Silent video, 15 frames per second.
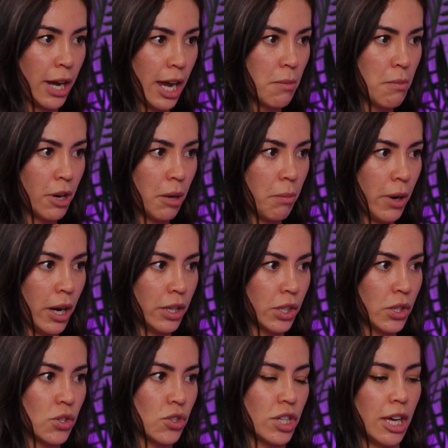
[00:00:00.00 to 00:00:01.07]
primary
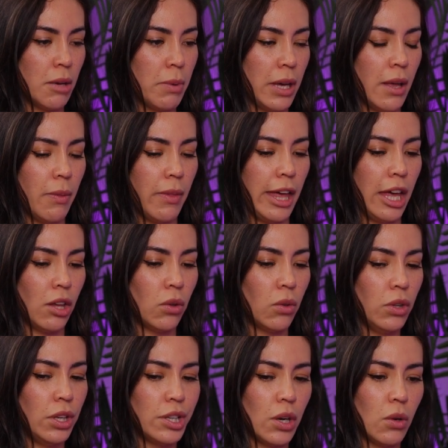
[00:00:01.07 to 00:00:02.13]
partnership, and like,
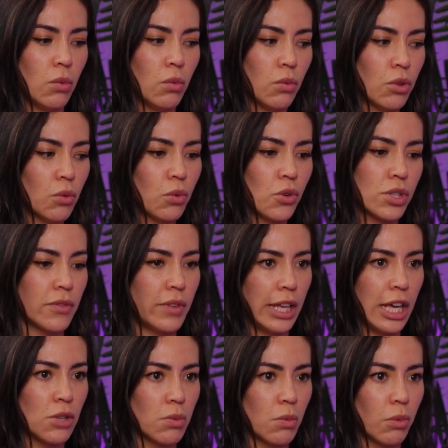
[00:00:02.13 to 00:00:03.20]
the rules of
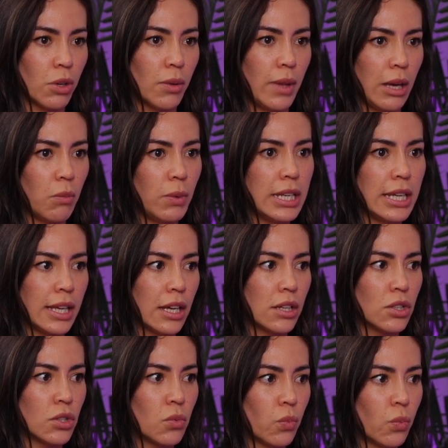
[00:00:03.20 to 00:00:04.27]
engagement were like
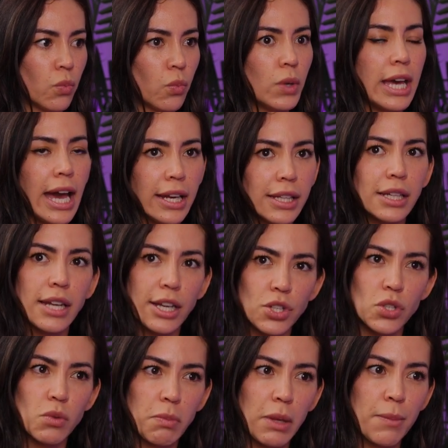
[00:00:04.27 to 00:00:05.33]
we had
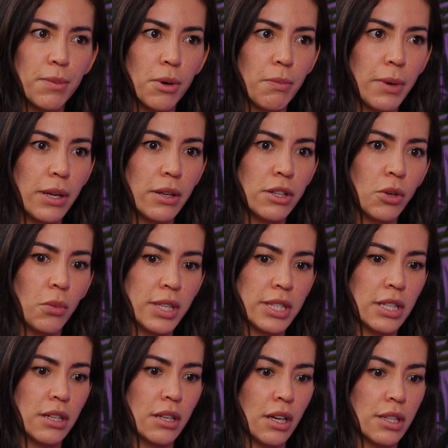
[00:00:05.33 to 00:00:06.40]
connections with people, but there
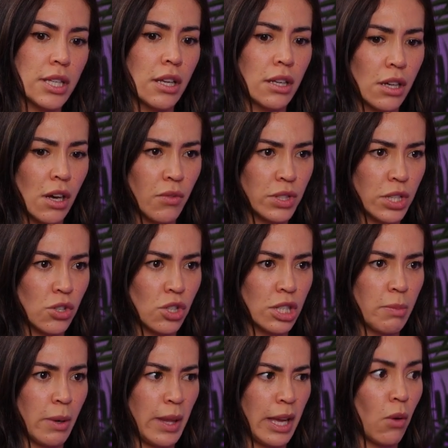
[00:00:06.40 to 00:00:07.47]
wasn't a ton of
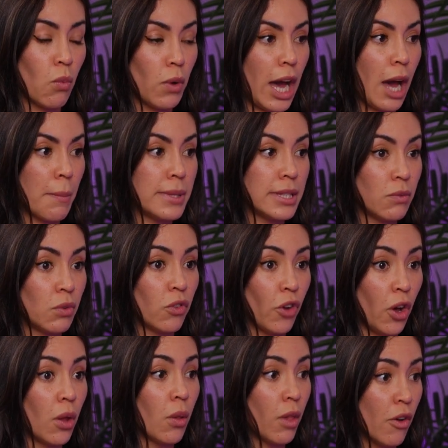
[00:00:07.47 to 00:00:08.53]
conversations about like what happens if we
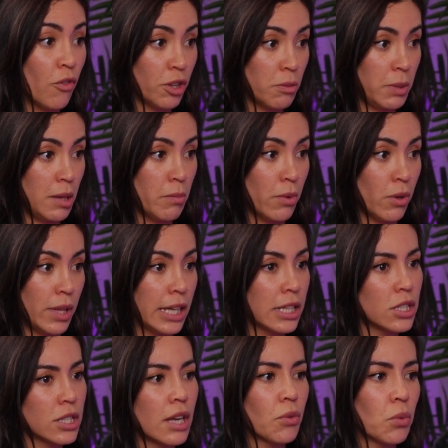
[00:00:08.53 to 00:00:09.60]
fall in love with people. Like
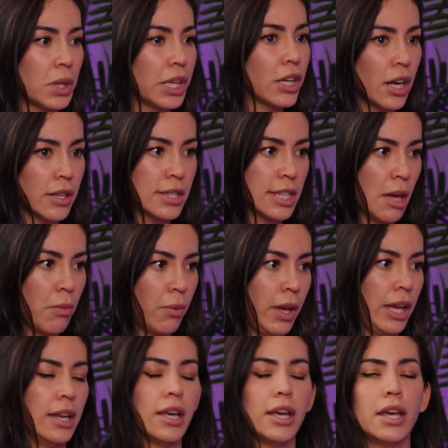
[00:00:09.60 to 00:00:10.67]
it just never really got to that
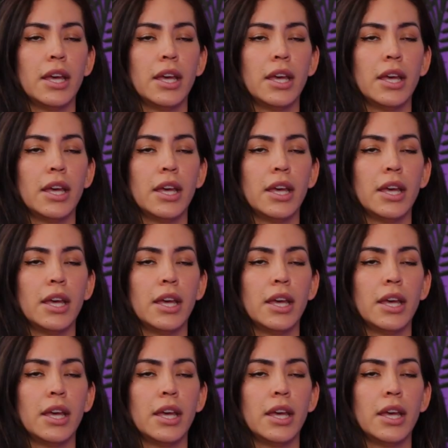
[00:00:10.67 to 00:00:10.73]
point.